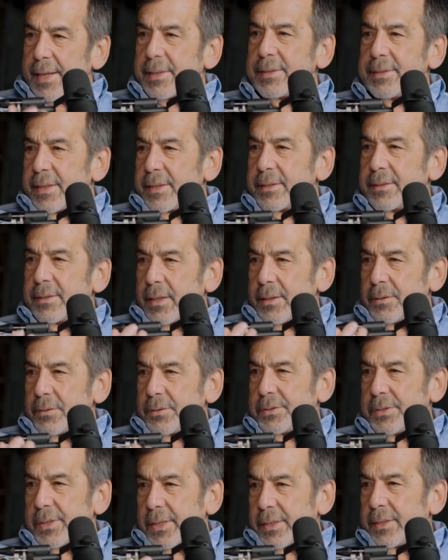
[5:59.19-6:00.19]
that
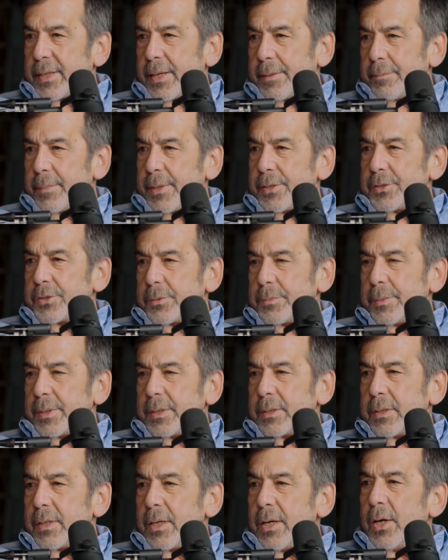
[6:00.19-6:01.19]
technology and that
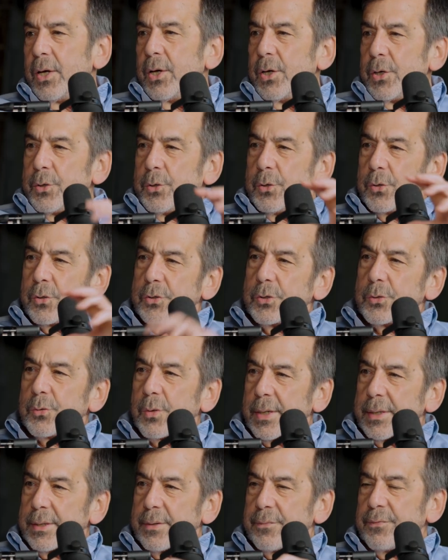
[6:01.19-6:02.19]
measurement, you're
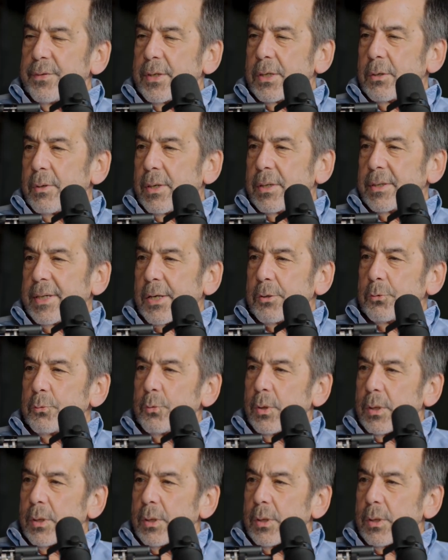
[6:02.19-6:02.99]
trying to figure out how to